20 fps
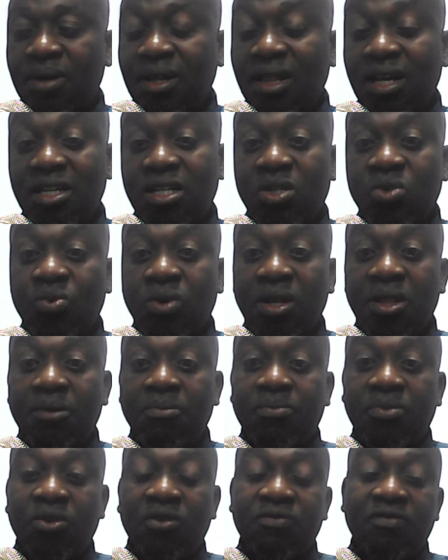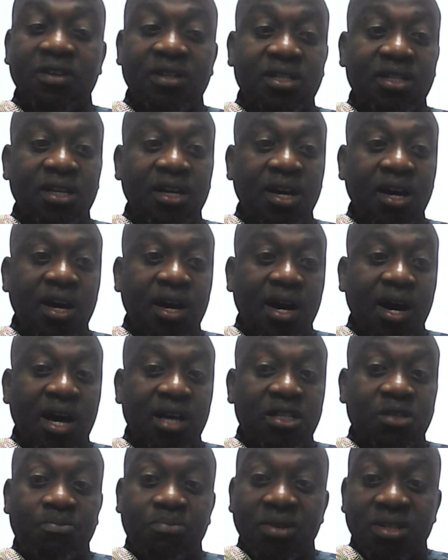And that is why the prophet
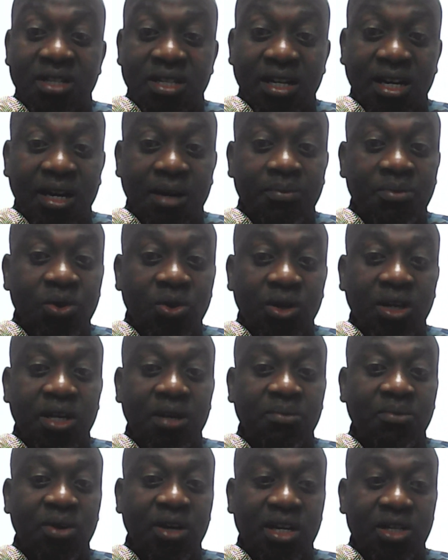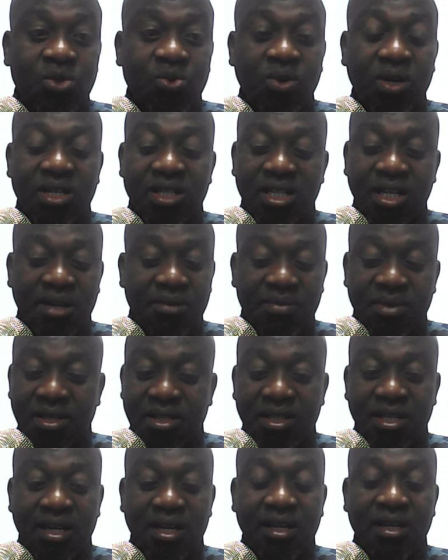Spencer W. Kimball at one time, he
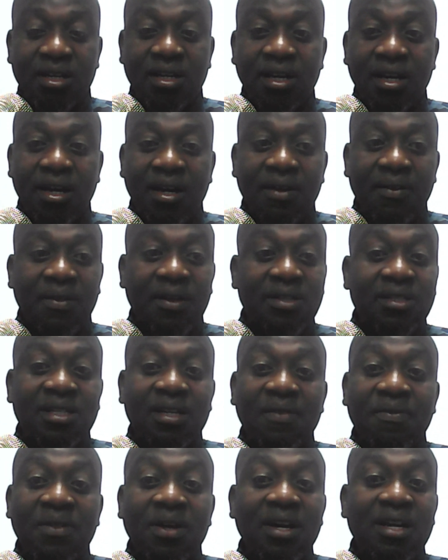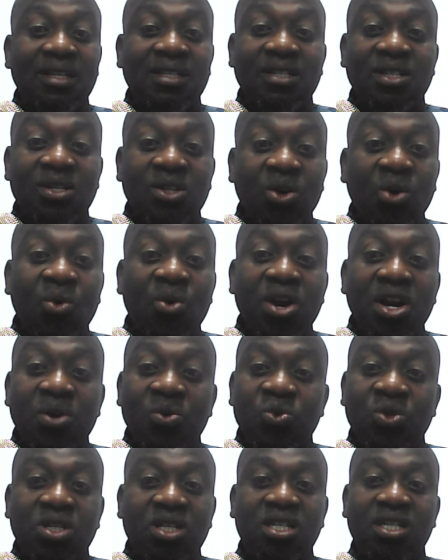said that there is no
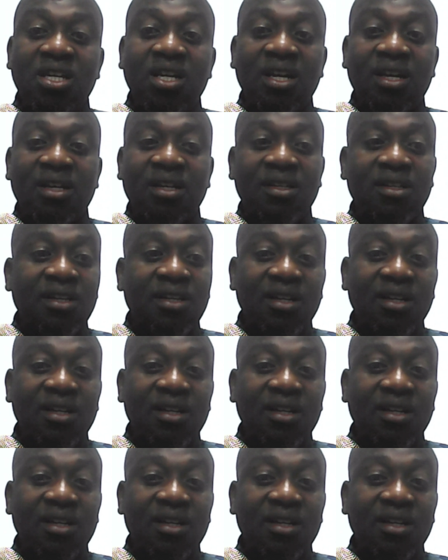new sin